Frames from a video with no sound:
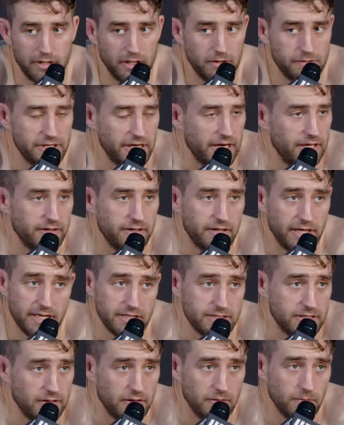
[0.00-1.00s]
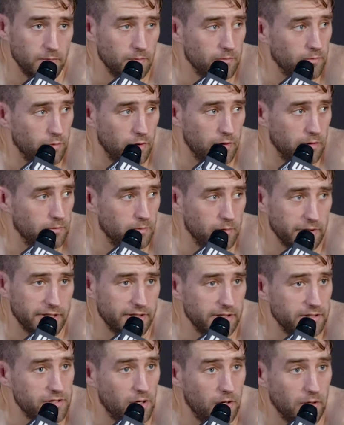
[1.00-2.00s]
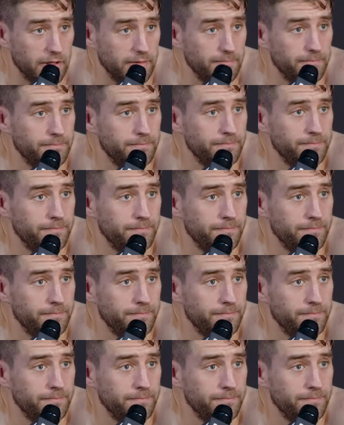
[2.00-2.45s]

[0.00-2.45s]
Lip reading: you know, check out the dates and then we'll get to talking.